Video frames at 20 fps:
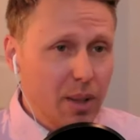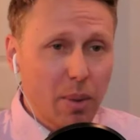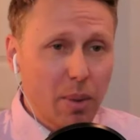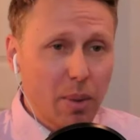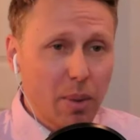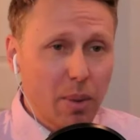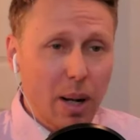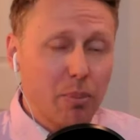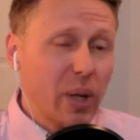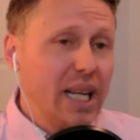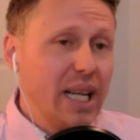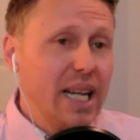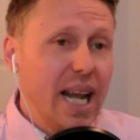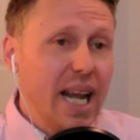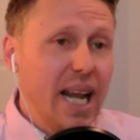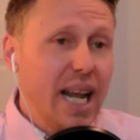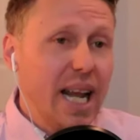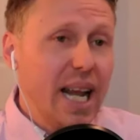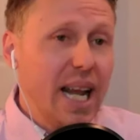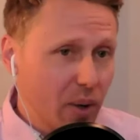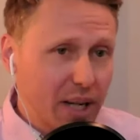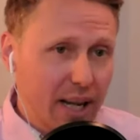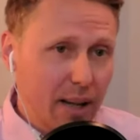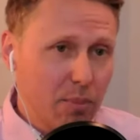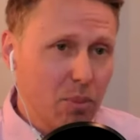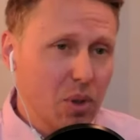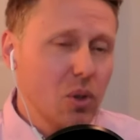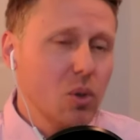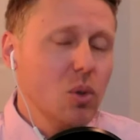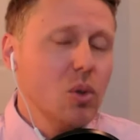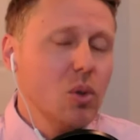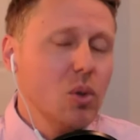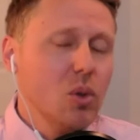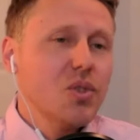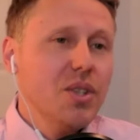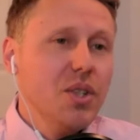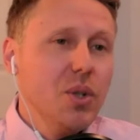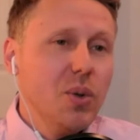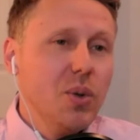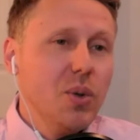about bringing in agrochemicals
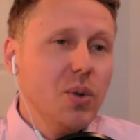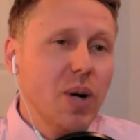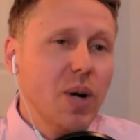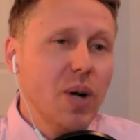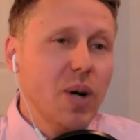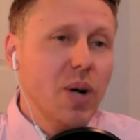and new high